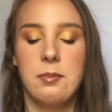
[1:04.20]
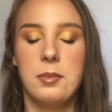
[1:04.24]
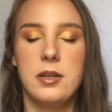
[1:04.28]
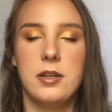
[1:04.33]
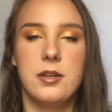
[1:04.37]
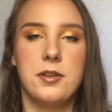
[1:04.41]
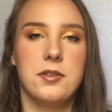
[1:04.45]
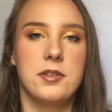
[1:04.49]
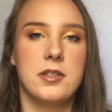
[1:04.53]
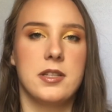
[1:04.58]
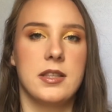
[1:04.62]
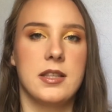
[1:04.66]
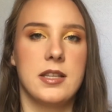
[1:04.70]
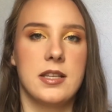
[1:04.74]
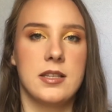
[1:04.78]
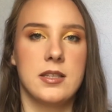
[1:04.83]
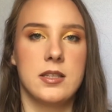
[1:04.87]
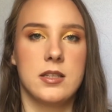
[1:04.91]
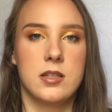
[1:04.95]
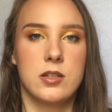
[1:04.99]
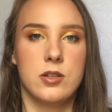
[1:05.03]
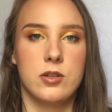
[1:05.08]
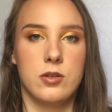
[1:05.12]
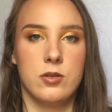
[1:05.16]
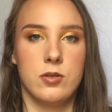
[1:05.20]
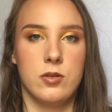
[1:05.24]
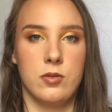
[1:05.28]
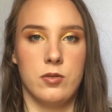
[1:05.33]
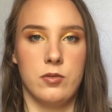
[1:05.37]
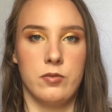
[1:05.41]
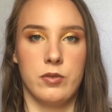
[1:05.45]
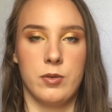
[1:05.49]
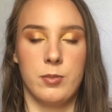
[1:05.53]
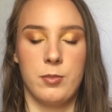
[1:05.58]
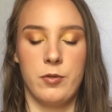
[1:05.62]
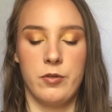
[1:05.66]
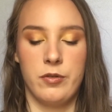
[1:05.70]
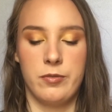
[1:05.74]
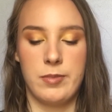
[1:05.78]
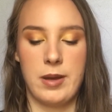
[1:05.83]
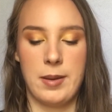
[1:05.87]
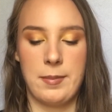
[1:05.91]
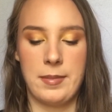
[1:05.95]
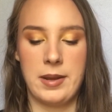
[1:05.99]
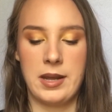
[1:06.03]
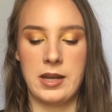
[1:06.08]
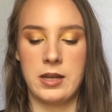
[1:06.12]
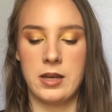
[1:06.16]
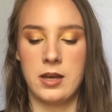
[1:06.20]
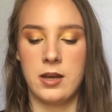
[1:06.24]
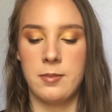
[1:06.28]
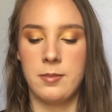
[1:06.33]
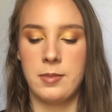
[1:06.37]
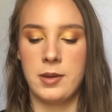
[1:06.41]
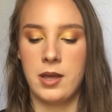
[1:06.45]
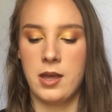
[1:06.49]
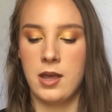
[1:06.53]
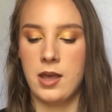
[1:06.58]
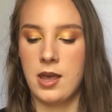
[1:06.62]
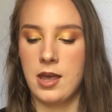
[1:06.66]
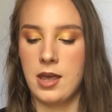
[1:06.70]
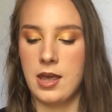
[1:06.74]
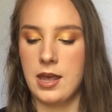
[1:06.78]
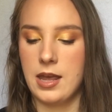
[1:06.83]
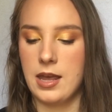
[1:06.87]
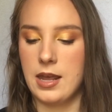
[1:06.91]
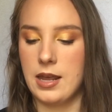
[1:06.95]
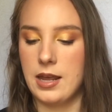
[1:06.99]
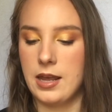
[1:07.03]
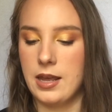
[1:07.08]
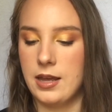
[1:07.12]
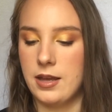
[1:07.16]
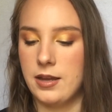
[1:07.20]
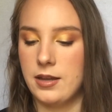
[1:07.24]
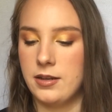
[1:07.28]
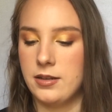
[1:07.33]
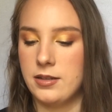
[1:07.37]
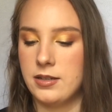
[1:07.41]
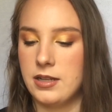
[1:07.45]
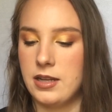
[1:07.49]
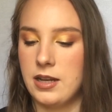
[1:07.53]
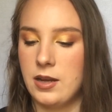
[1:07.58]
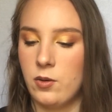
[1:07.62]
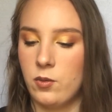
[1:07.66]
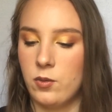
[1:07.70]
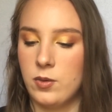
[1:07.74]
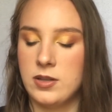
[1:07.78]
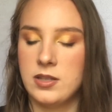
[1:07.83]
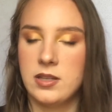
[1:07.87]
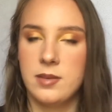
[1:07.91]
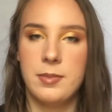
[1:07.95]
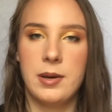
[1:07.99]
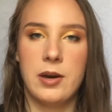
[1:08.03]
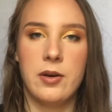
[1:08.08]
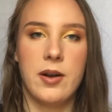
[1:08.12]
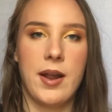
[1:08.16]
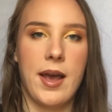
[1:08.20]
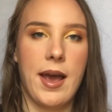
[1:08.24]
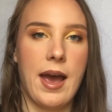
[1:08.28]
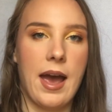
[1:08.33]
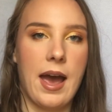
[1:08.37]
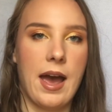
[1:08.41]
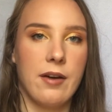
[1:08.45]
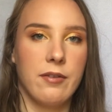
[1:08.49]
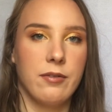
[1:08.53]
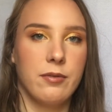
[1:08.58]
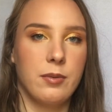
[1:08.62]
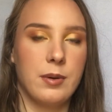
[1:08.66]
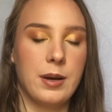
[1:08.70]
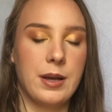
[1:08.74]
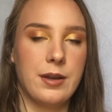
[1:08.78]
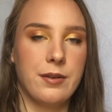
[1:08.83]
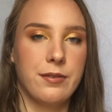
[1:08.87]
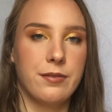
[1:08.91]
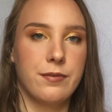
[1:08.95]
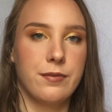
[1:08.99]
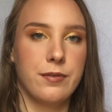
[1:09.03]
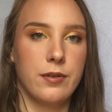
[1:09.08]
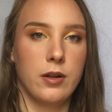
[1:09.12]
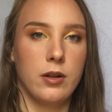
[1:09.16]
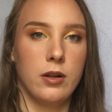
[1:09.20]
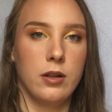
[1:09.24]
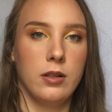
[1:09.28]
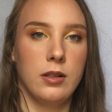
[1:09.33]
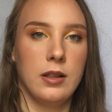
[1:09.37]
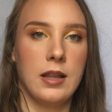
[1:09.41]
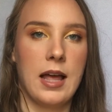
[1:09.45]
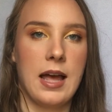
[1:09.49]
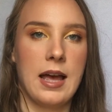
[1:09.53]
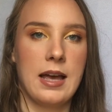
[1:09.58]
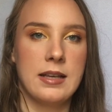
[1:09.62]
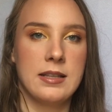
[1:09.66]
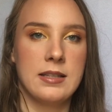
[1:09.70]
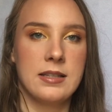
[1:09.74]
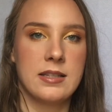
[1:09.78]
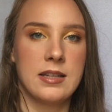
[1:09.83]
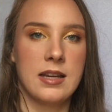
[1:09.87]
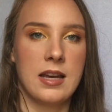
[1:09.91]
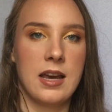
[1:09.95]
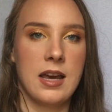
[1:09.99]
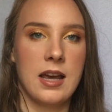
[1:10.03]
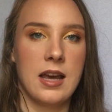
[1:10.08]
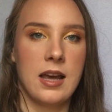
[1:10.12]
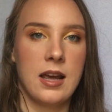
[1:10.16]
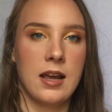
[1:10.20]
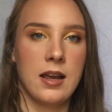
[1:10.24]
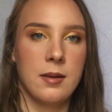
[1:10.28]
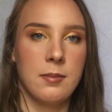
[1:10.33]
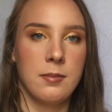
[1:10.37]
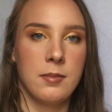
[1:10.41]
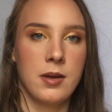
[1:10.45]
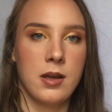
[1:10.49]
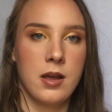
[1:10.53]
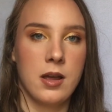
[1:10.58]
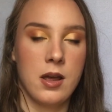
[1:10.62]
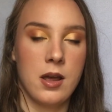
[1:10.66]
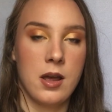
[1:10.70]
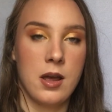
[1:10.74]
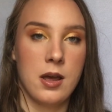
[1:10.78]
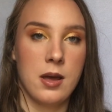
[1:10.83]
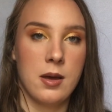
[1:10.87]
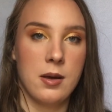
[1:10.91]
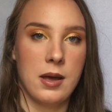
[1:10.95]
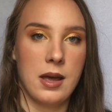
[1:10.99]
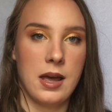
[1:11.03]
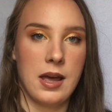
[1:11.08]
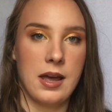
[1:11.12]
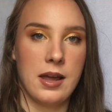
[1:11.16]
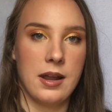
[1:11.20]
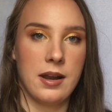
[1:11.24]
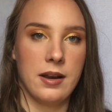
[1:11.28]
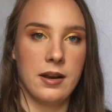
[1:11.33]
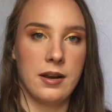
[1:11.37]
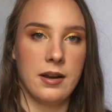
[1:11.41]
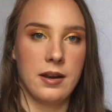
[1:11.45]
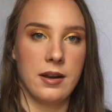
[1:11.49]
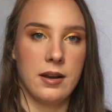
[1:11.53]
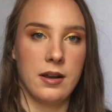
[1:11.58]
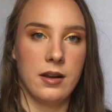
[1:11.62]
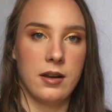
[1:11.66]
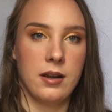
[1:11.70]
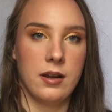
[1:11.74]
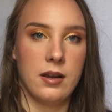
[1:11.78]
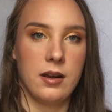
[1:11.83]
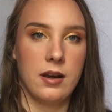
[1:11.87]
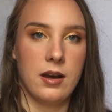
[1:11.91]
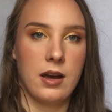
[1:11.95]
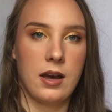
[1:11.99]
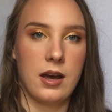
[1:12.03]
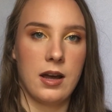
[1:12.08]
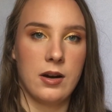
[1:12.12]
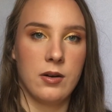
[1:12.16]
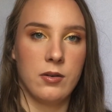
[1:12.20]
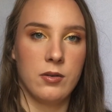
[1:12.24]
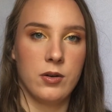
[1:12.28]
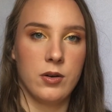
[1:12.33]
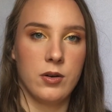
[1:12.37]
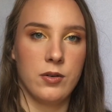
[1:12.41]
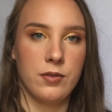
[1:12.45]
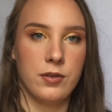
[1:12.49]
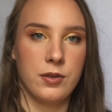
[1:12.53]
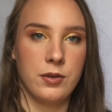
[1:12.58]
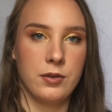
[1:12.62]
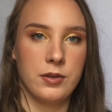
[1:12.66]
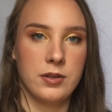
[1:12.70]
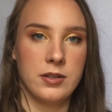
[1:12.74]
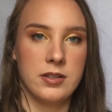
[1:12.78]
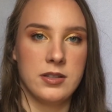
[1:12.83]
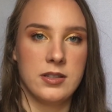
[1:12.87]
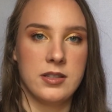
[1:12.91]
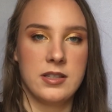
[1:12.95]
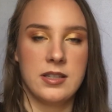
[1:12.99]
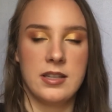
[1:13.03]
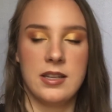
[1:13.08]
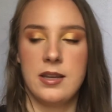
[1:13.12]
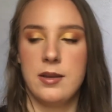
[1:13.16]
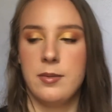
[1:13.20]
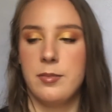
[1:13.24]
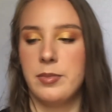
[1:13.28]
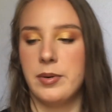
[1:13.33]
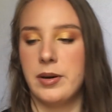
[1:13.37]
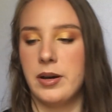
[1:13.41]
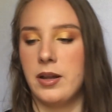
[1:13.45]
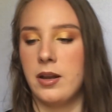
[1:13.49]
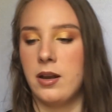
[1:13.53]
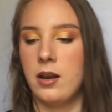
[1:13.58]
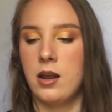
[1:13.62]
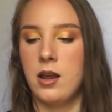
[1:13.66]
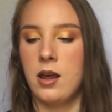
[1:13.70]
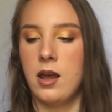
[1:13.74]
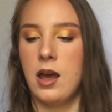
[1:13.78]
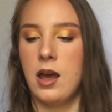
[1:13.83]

been using this to remove my makeup, and it was about halfway full last time, and I don't know if you can see, but